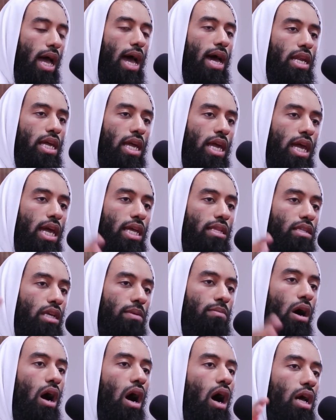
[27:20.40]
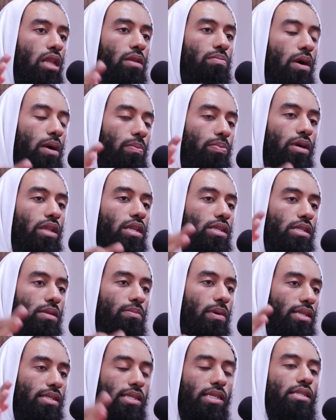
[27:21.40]
And he hit him hard, my brothers
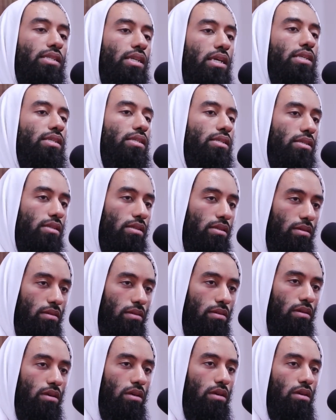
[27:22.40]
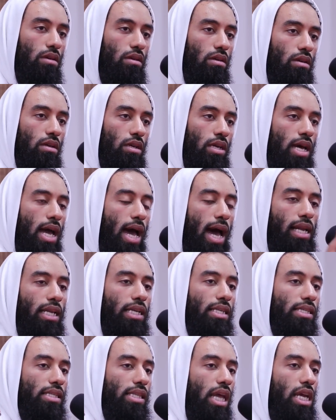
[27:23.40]
and my sisters, and
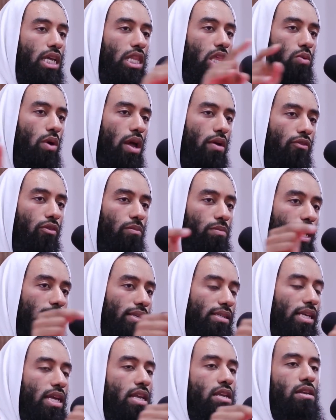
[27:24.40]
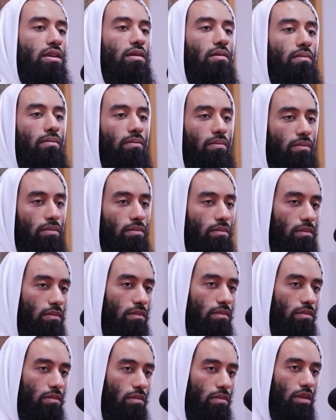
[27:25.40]
he stayed away from that sin.
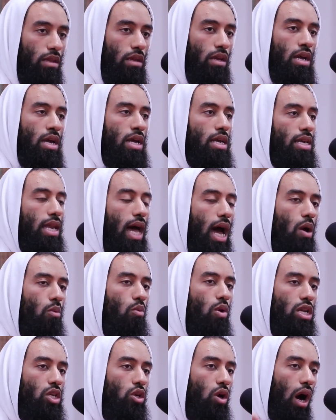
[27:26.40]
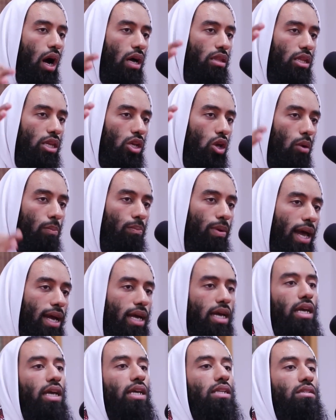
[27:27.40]
Now, when you're under your
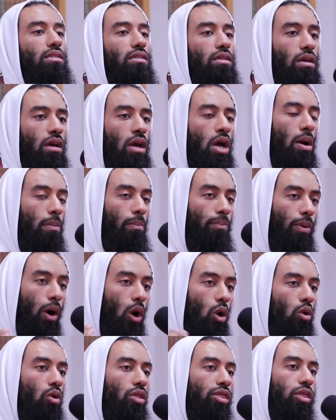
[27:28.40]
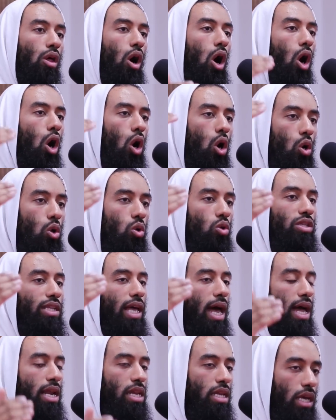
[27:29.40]
blanket, both
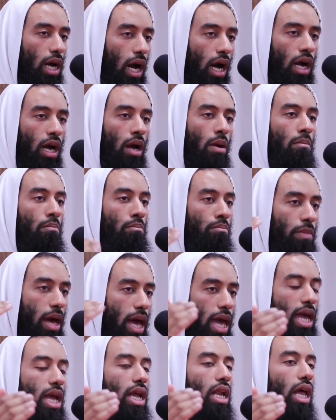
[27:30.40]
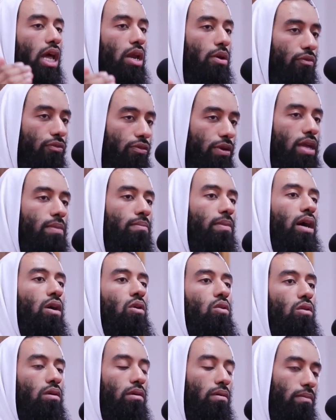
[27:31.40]
old and young, male and
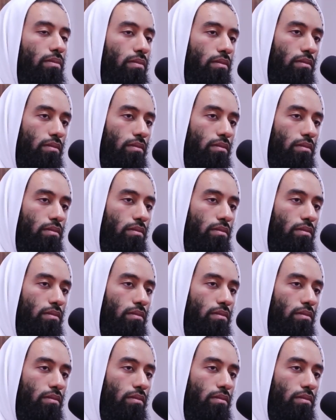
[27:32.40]
female,